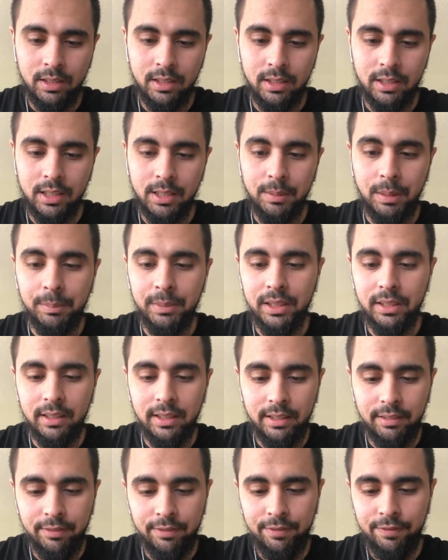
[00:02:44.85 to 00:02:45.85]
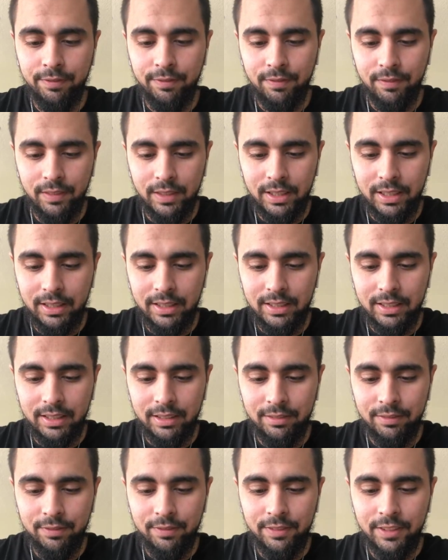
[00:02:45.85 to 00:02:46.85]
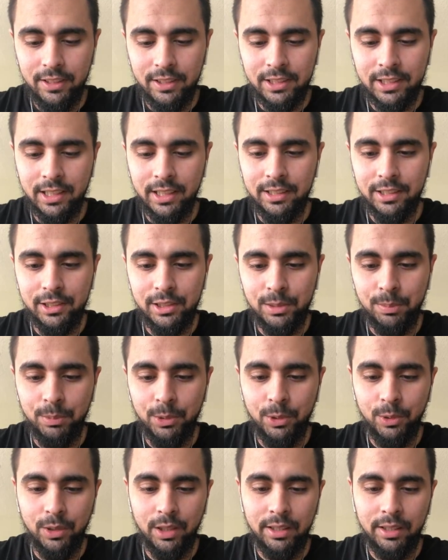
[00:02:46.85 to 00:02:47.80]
It feels kind of smooth.